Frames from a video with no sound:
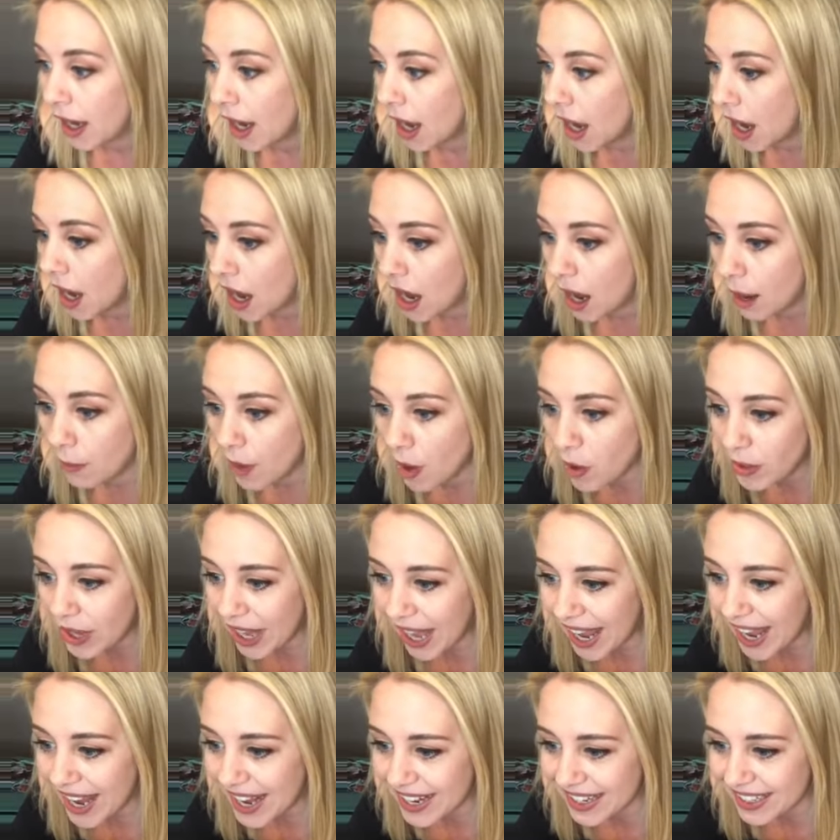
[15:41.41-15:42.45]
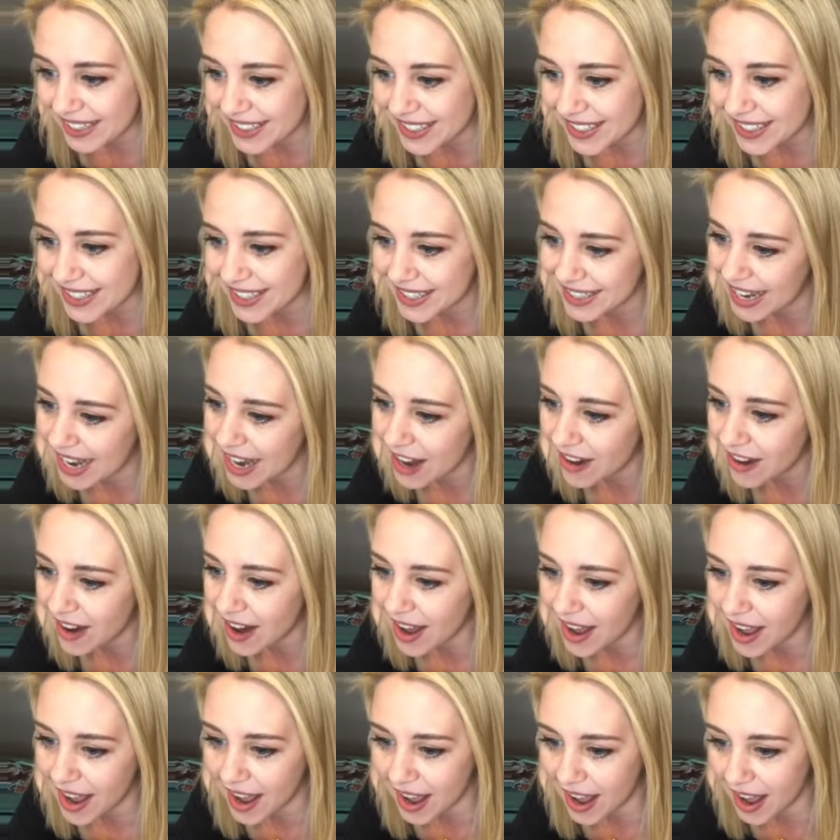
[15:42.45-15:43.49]
Um, okay,
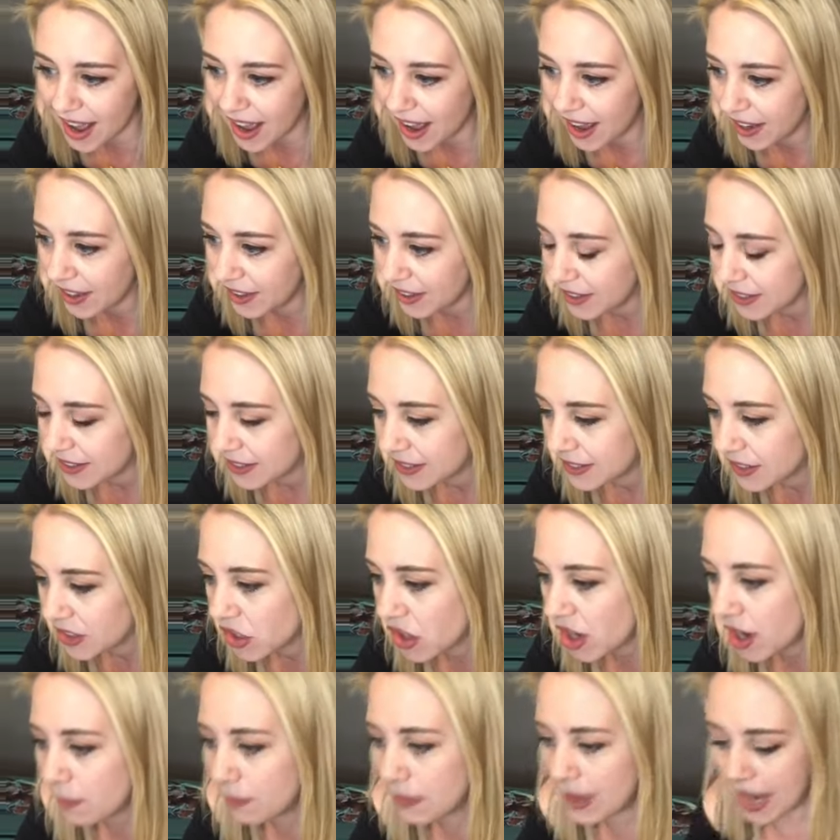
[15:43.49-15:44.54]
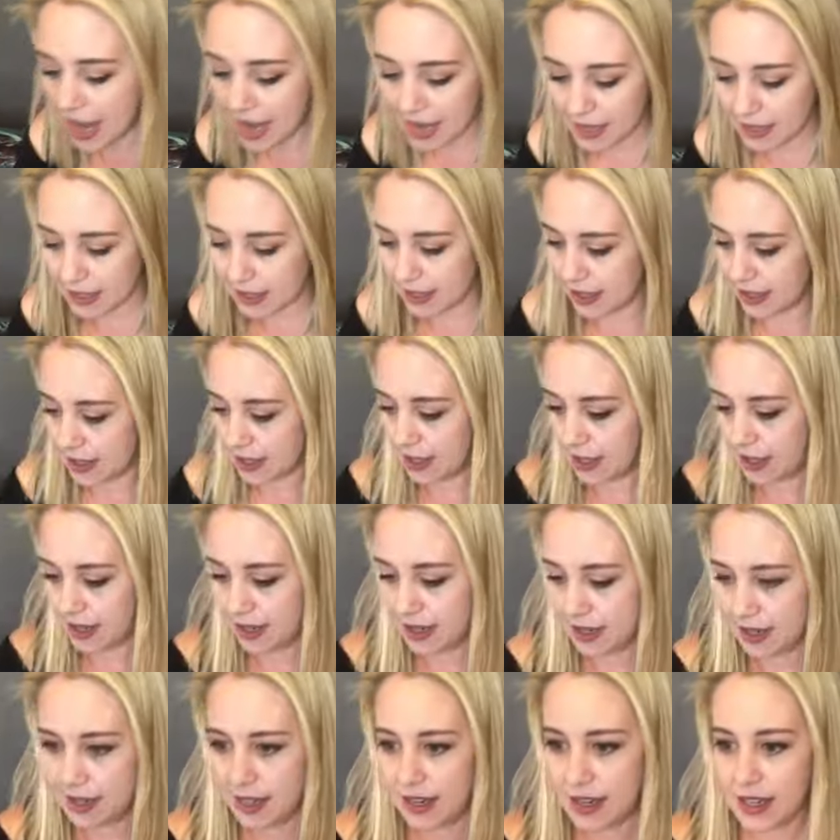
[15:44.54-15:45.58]
Sarah, you're up next.
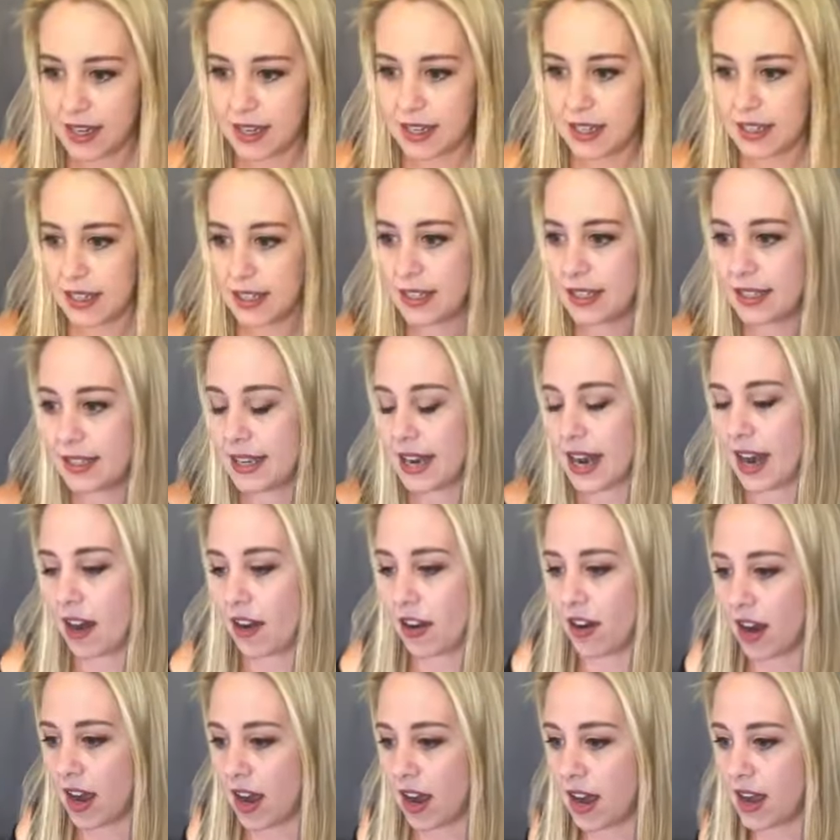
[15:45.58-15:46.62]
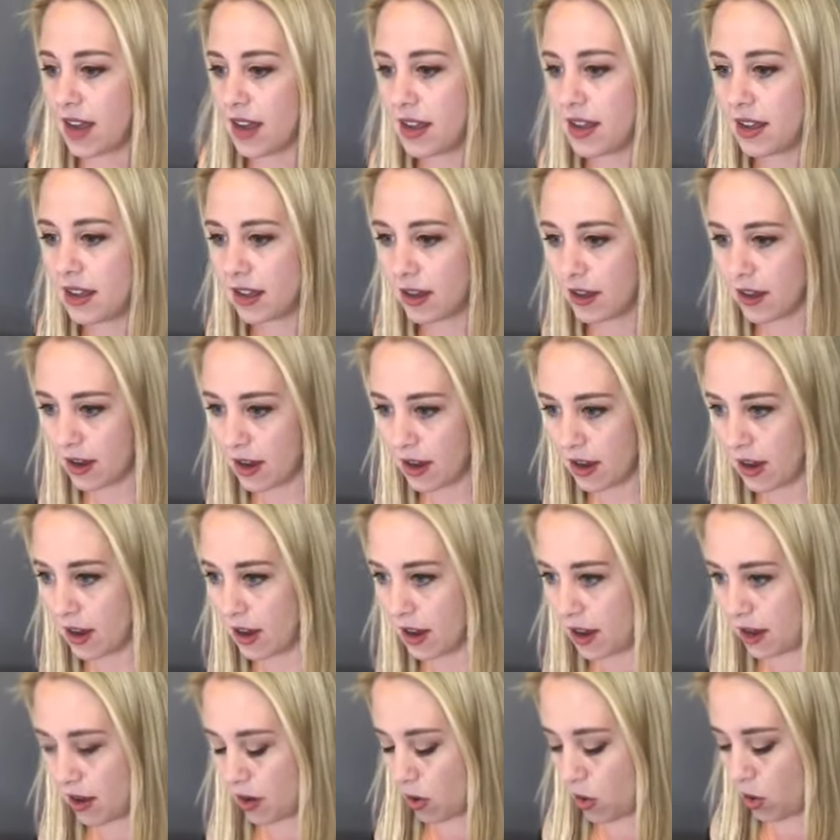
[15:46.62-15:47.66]
Sarah.
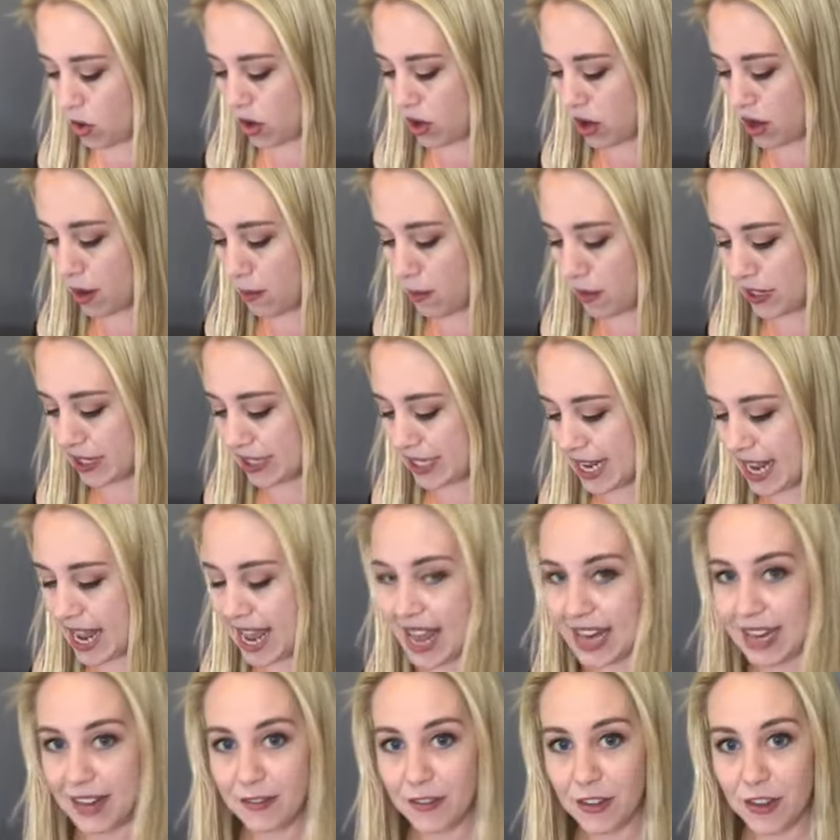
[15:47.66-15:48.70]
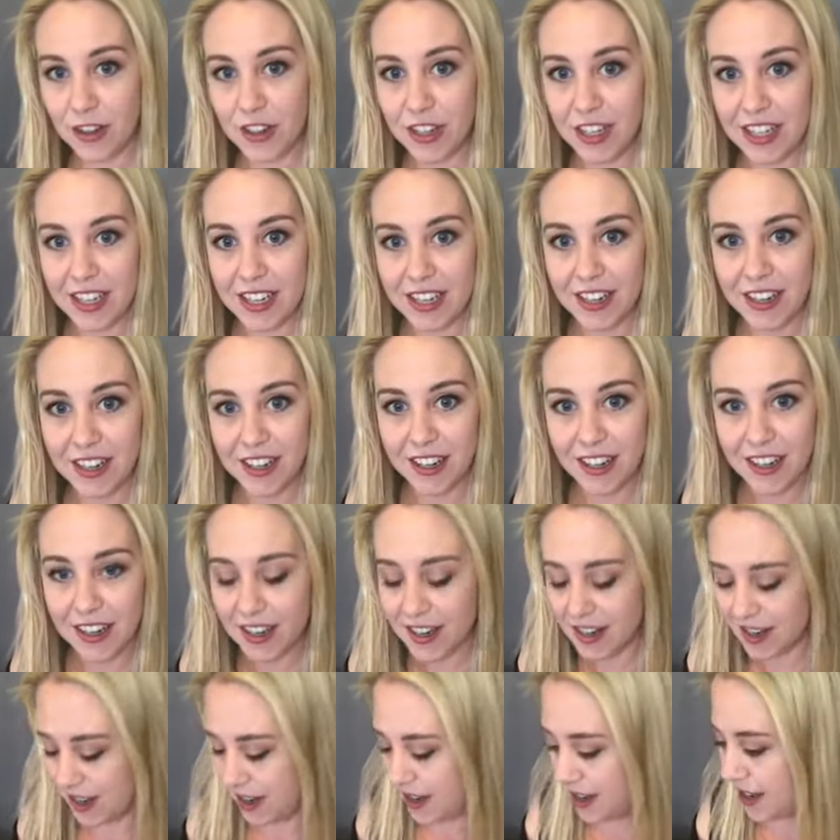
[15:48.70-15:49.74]
Order number 10 if you're
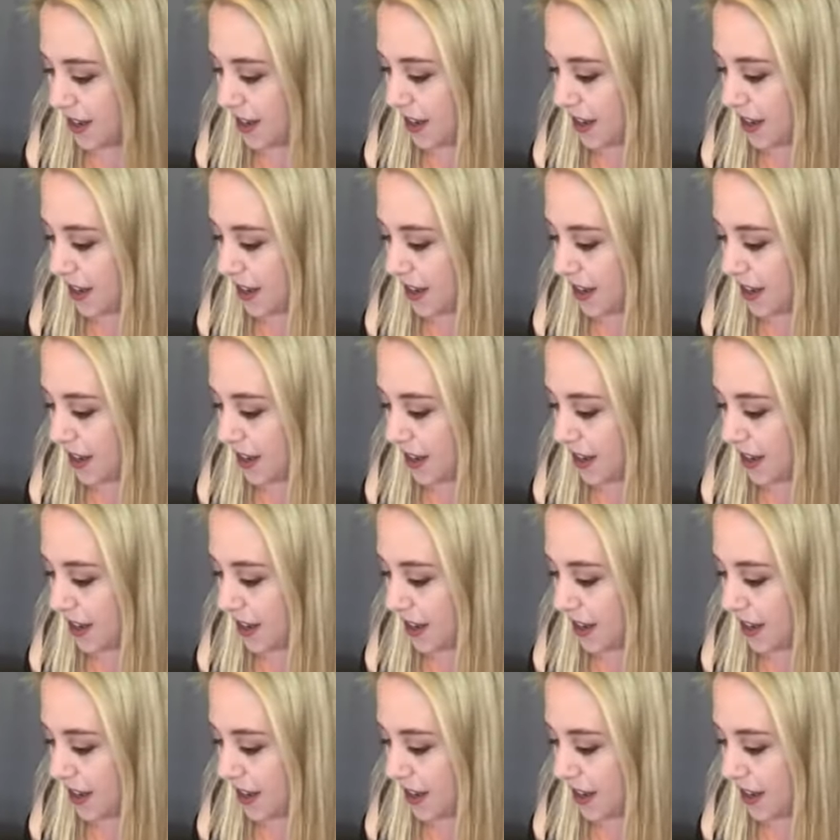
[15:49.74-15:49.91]
here.